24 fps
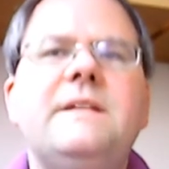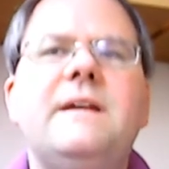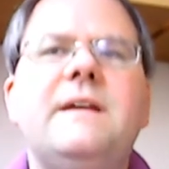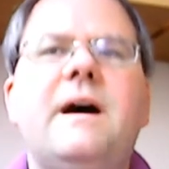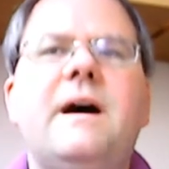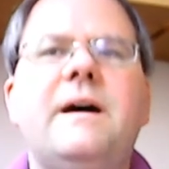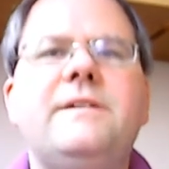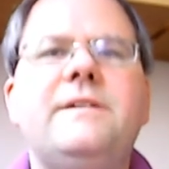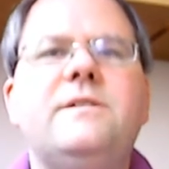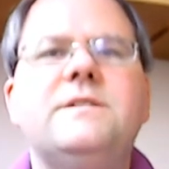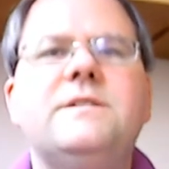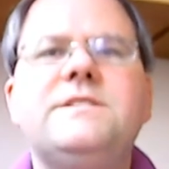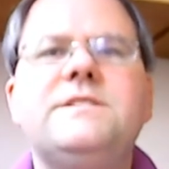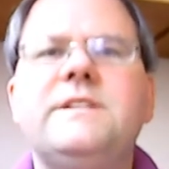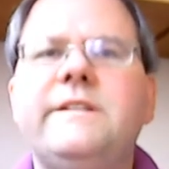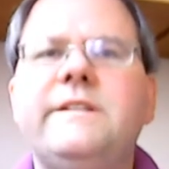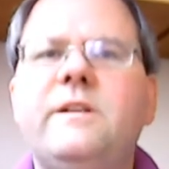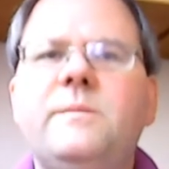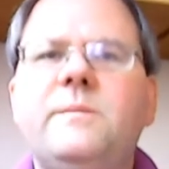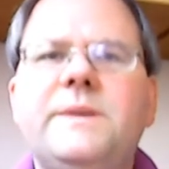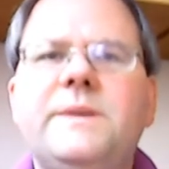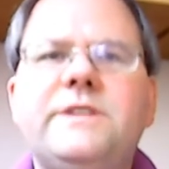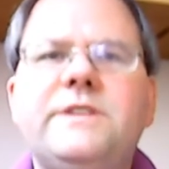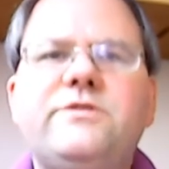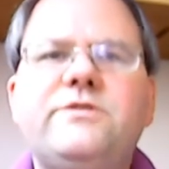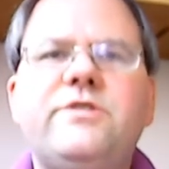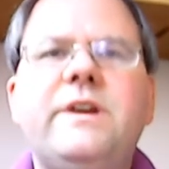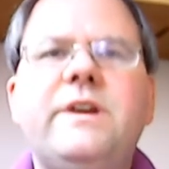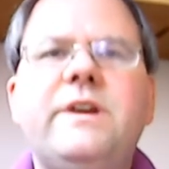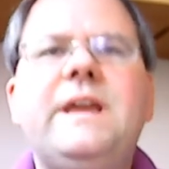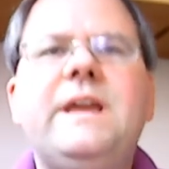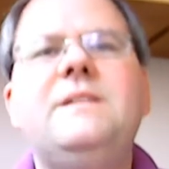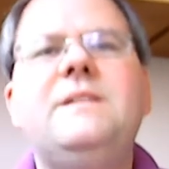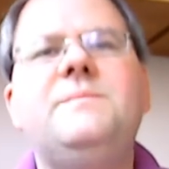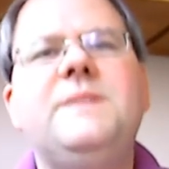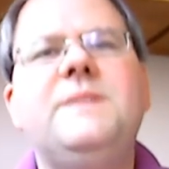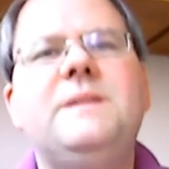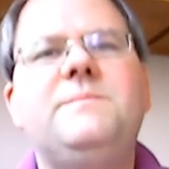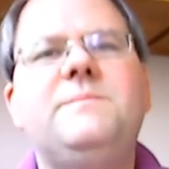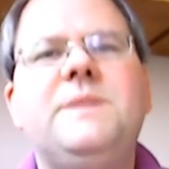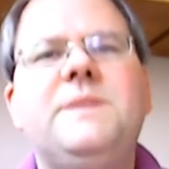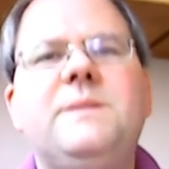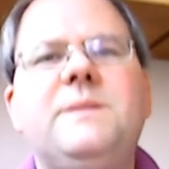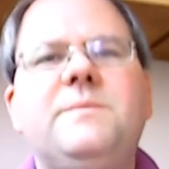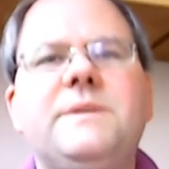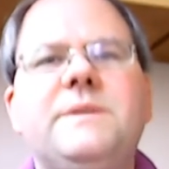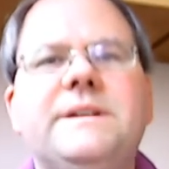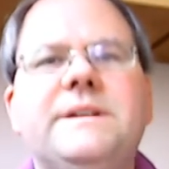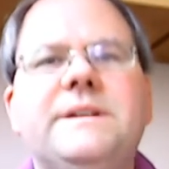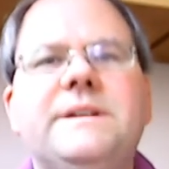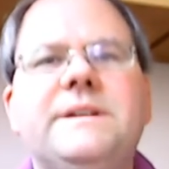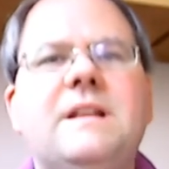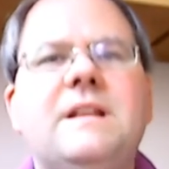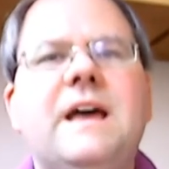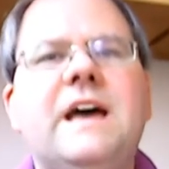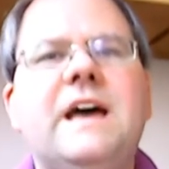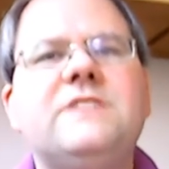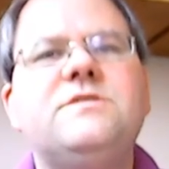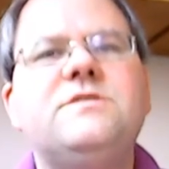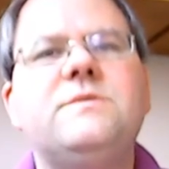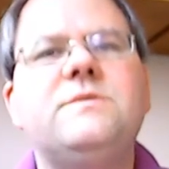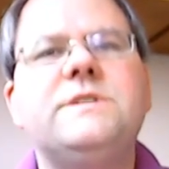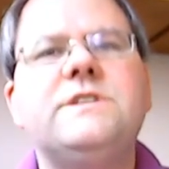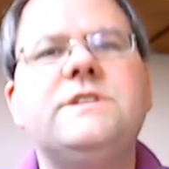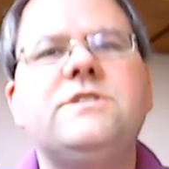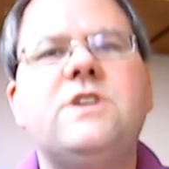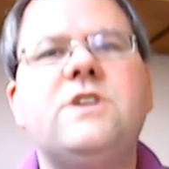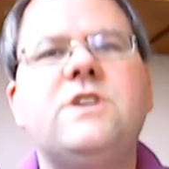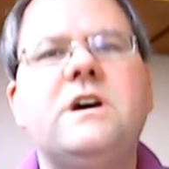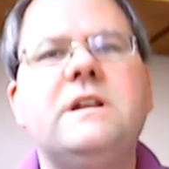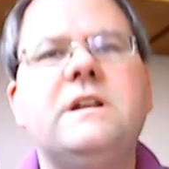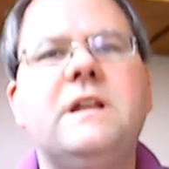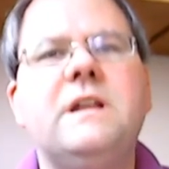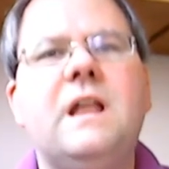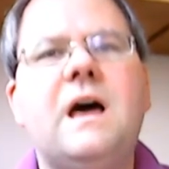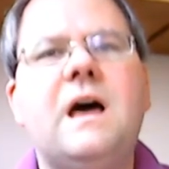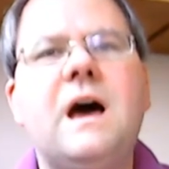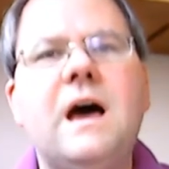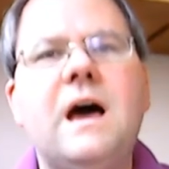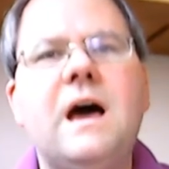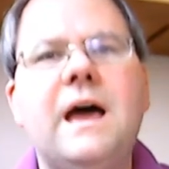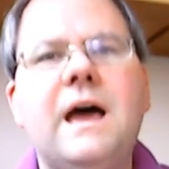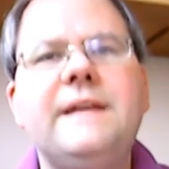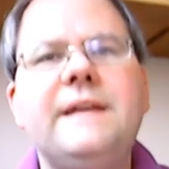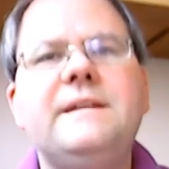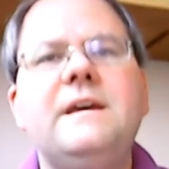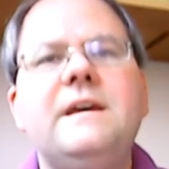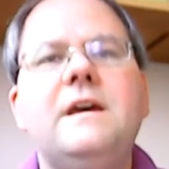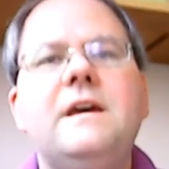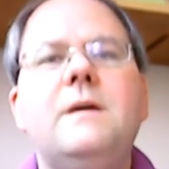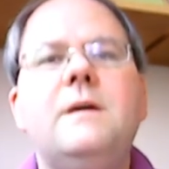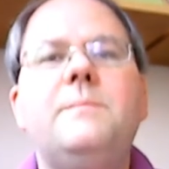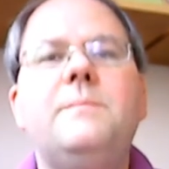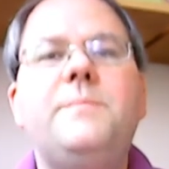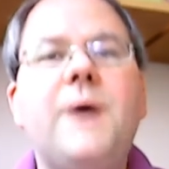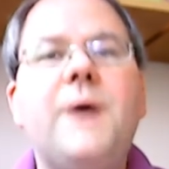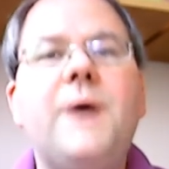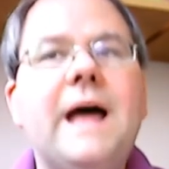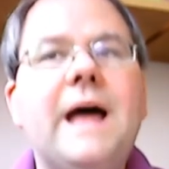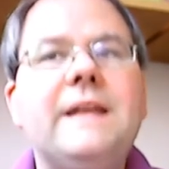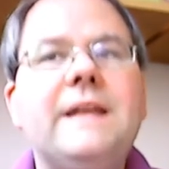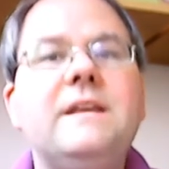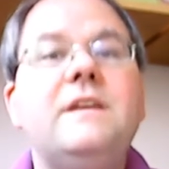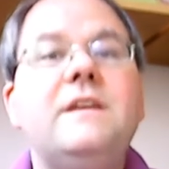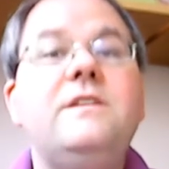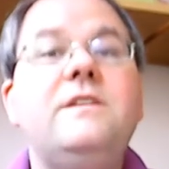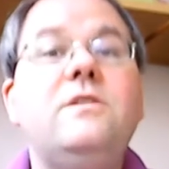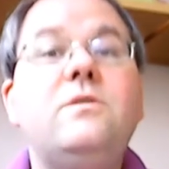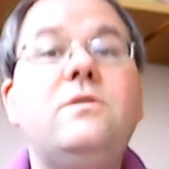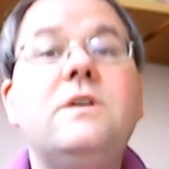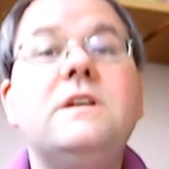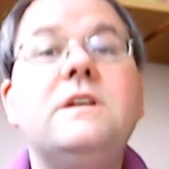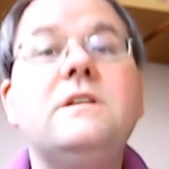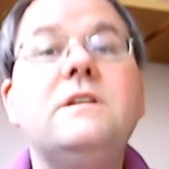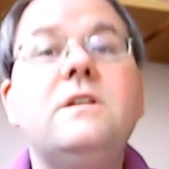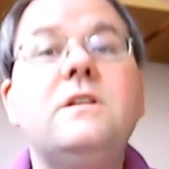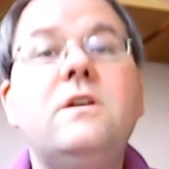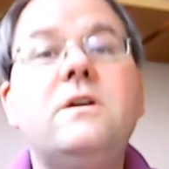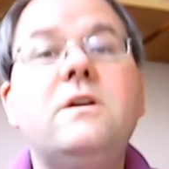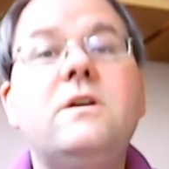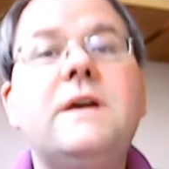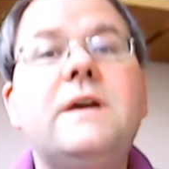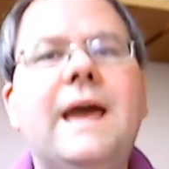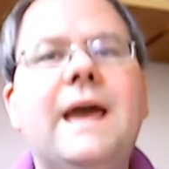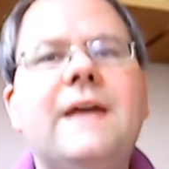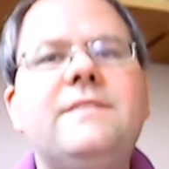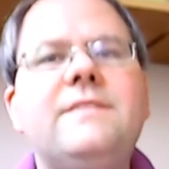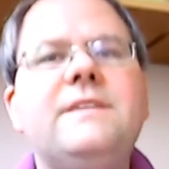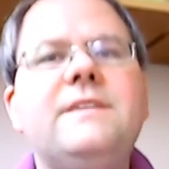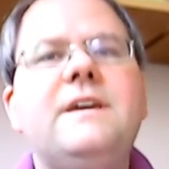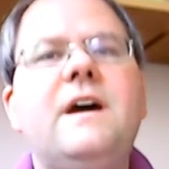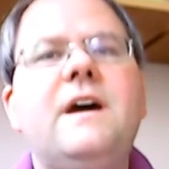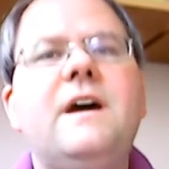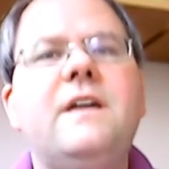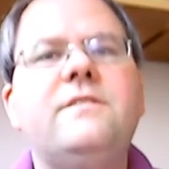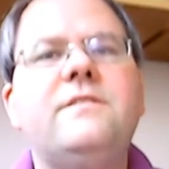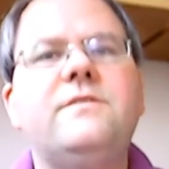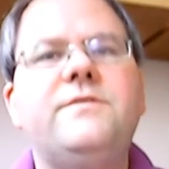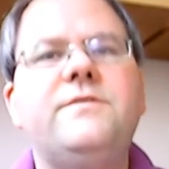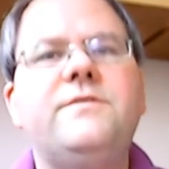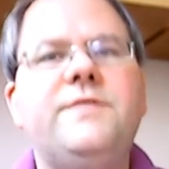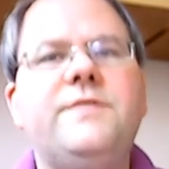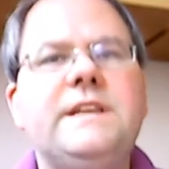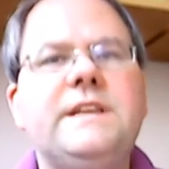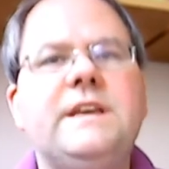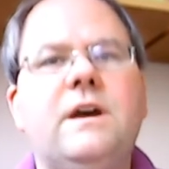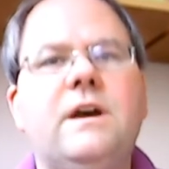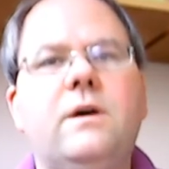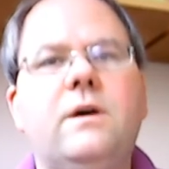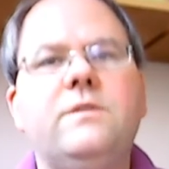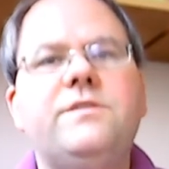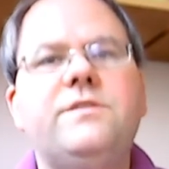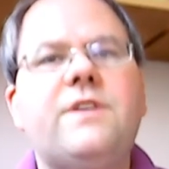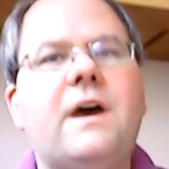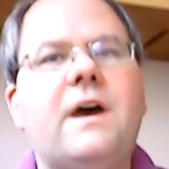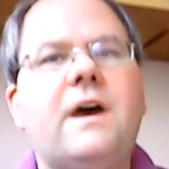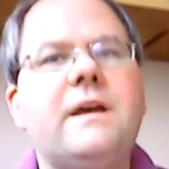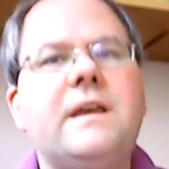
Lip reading: Now, I know it's a little bit tricky to meet people in a class when it's online, but you can look at the other videos.